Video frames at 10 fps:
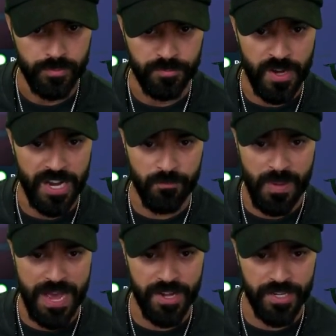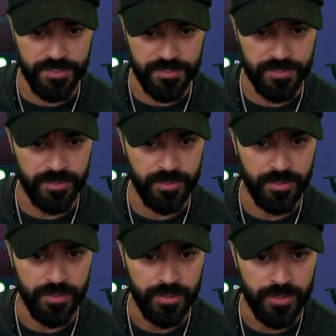Five pandas.
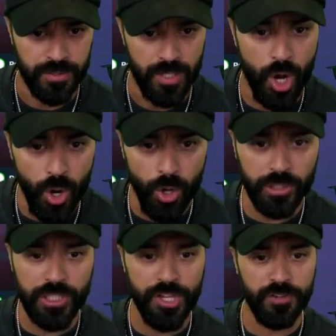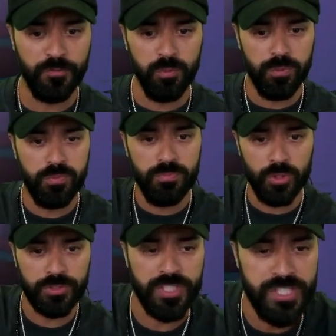Oh, a lot of
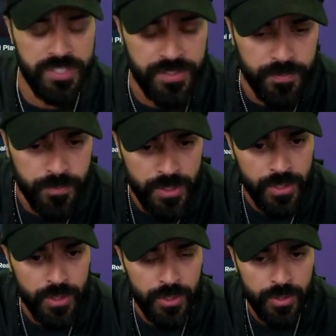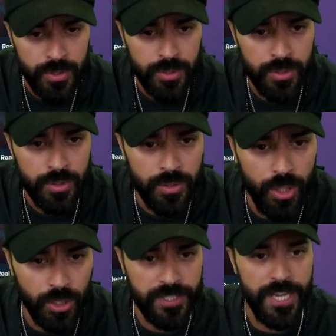multis.
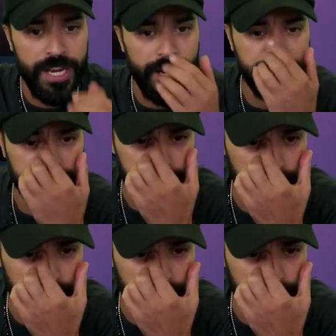Oh, 10x.